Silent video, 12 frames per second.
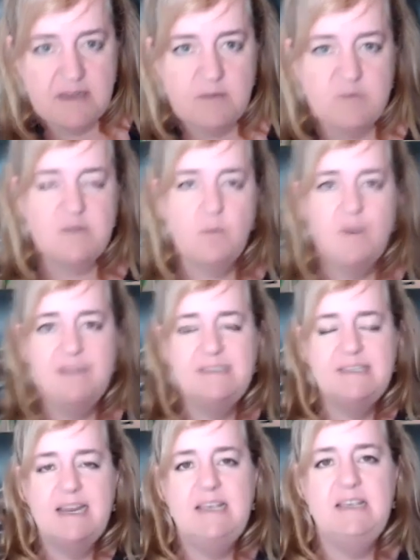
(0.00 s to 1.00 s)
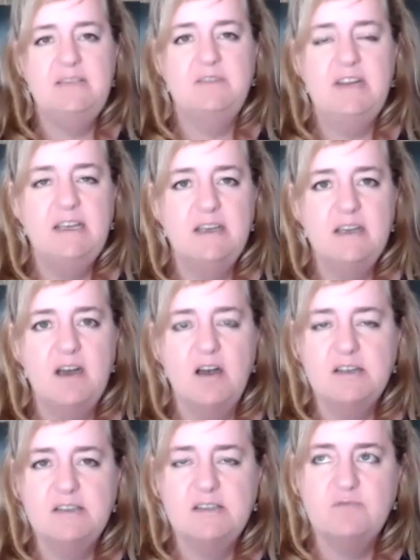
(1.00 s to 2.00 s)
it was a Wednesday evening,
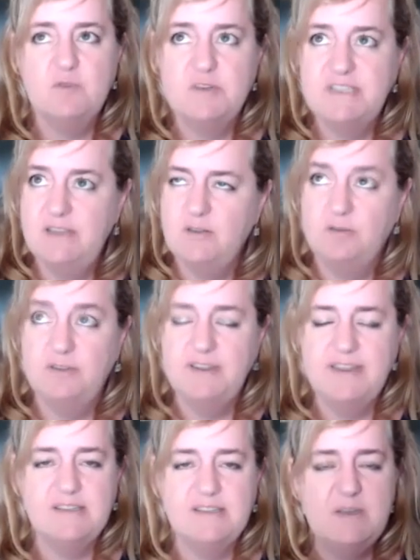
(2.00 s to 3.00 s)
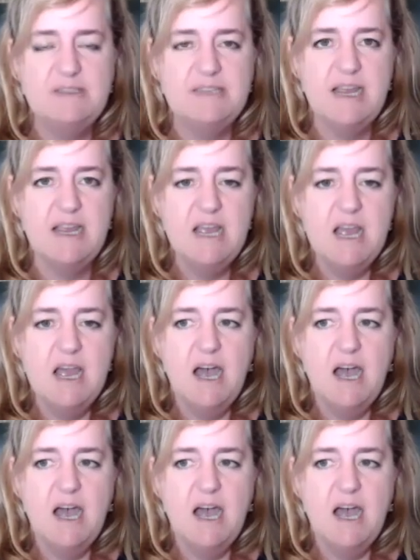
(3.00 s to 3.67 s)
August 14th, hopefully that's a Wednesday,